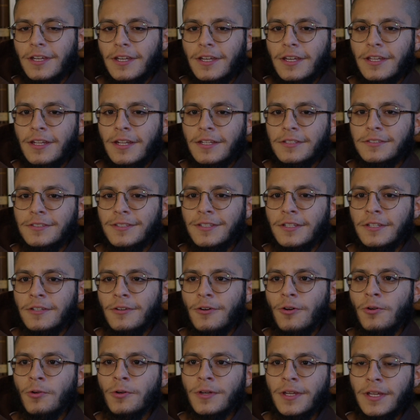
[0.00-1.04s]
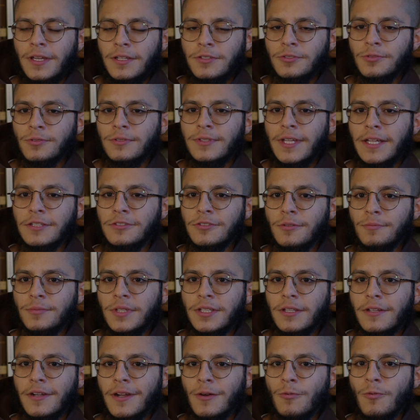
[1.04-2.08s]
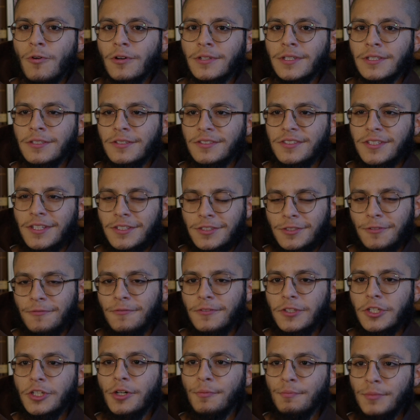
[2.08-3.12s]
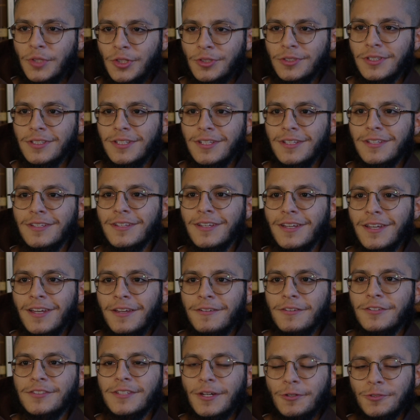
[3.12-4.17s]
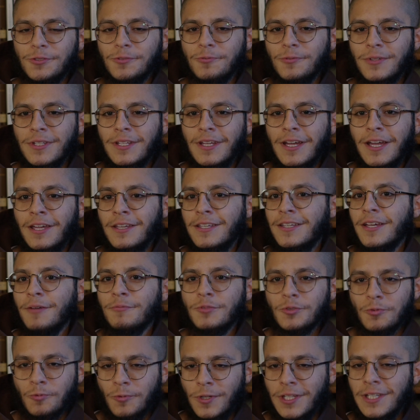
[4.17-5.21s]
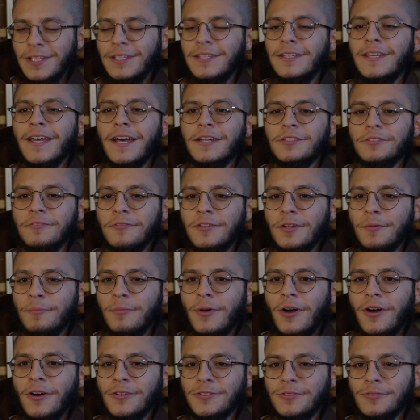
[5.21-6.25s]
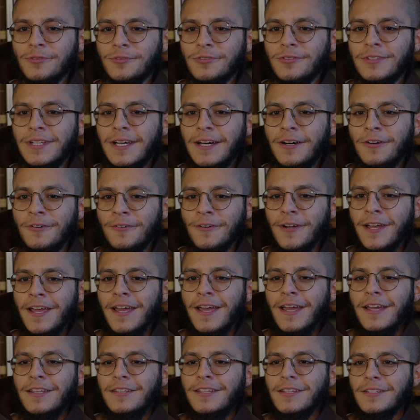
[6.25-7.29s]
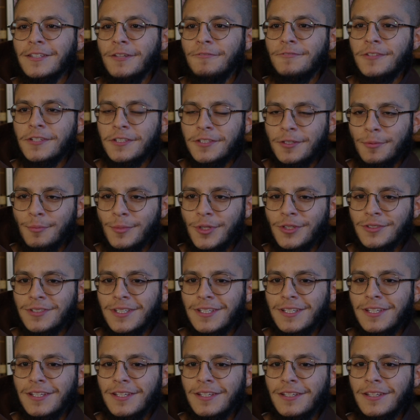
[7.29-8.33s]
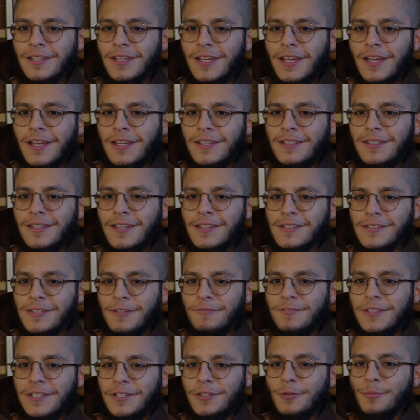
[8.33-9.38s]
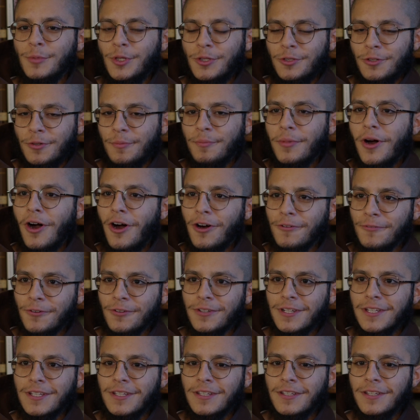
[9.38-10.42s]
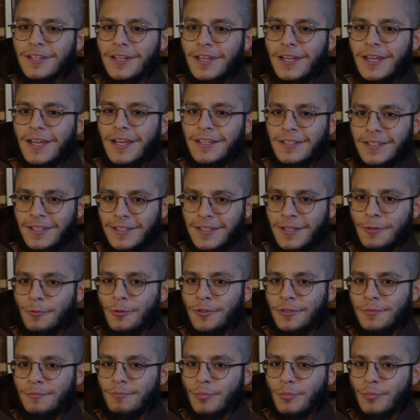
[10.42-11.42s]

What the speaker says: and I see, okay, so that's something that I wanted, a sense of community. Because I kept reading the Acts of the Apostles on how they lived in community, they lived in communal poverty, and then they would